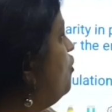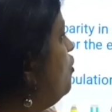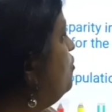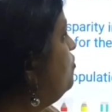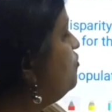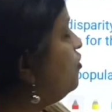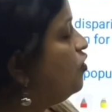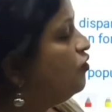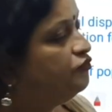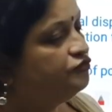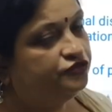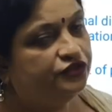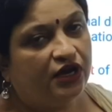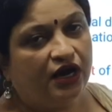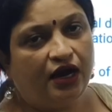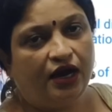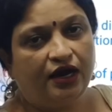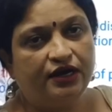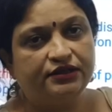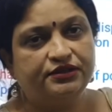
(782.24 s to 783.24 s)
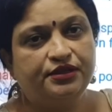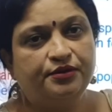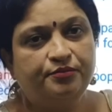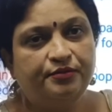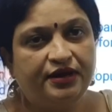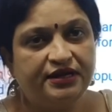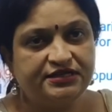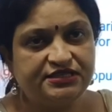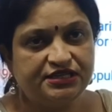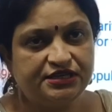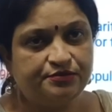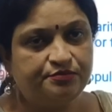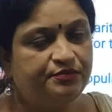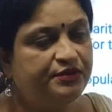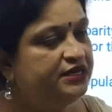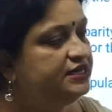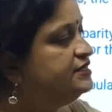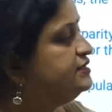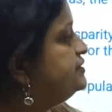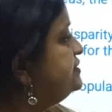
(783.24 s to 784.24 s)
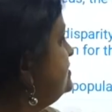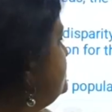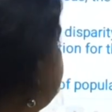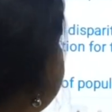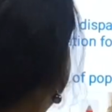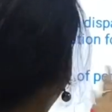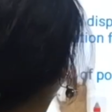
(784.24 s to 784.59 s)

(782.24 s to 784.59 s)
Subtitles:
form of the arithmetic means.